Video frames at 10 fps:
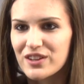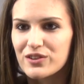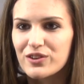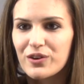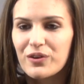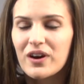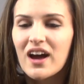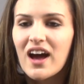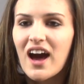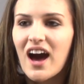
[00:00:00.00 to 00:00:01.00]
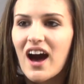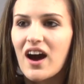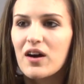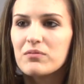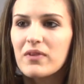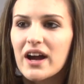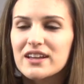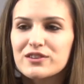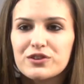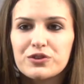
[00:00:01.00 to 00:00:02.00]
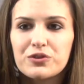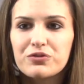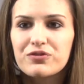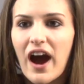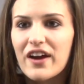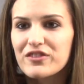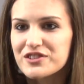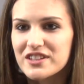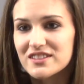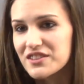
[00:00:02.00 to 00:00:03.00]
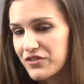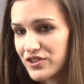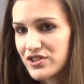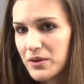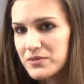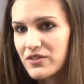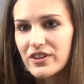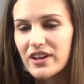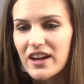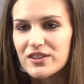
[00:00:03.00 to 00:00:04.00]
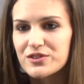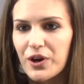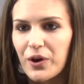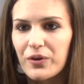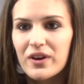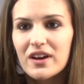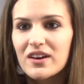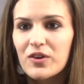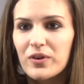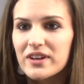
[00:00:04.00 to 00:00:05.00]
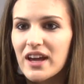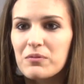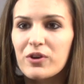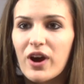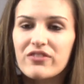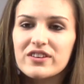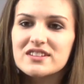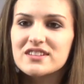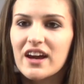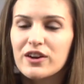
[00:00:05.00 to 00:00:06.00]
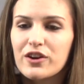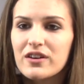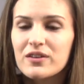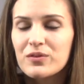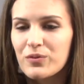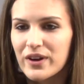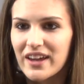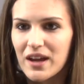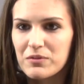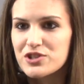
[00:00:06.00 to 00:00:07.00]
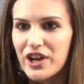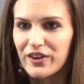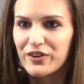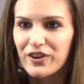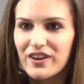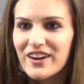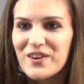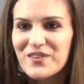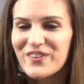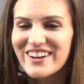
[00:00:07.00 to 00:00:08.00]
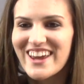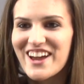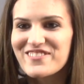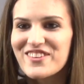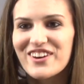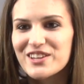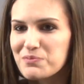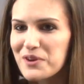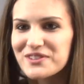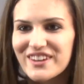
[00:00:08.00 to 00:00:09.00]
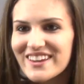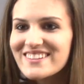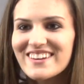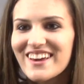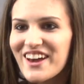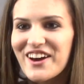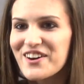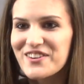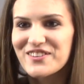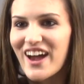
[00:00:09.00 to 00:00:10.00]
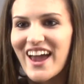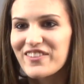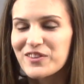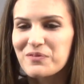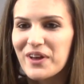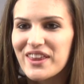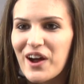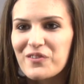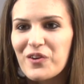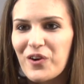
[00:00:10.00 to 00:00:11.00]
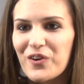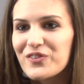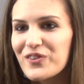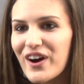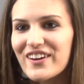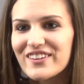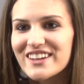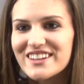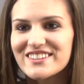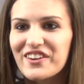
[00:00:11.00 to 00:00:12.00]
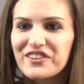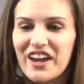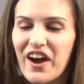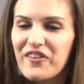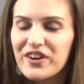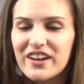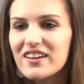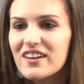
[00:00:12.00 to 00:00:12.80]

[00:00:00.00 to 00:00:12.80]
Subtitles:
to do. I get to do 5 or 6 different jobs every day. So one day I'm a graphic designer, one day I'm a janitor, one day I'm a vice president. I have to play that role while he's out of town,